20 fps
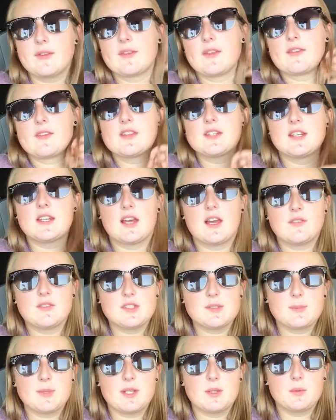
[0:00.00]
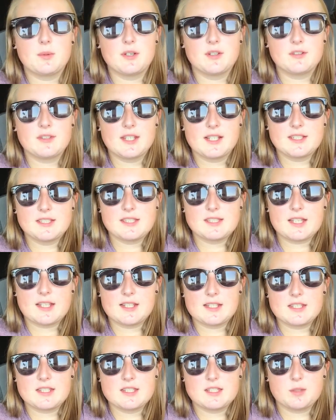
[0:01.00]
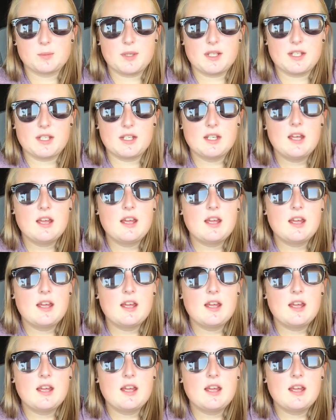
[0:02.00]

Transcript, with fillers: Like, they didn't have as many weird things as I anticipated.